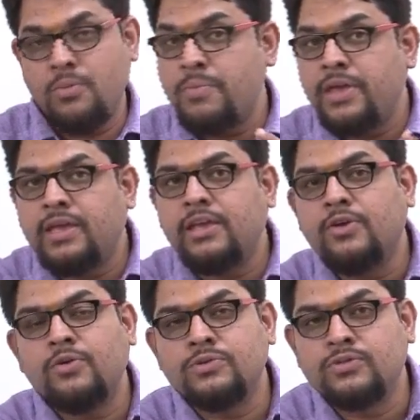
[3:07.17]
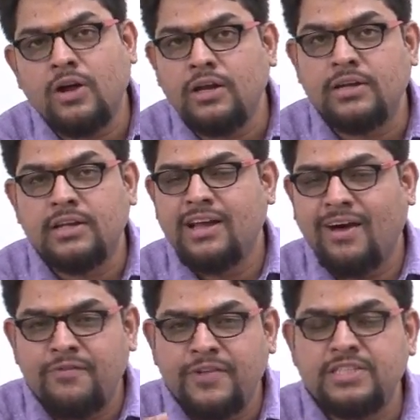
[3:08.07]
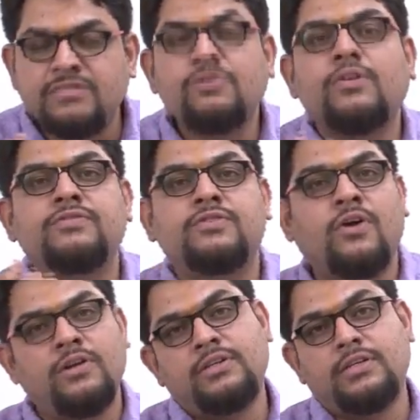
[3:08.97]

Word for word: making your own salt, a fistful of salt,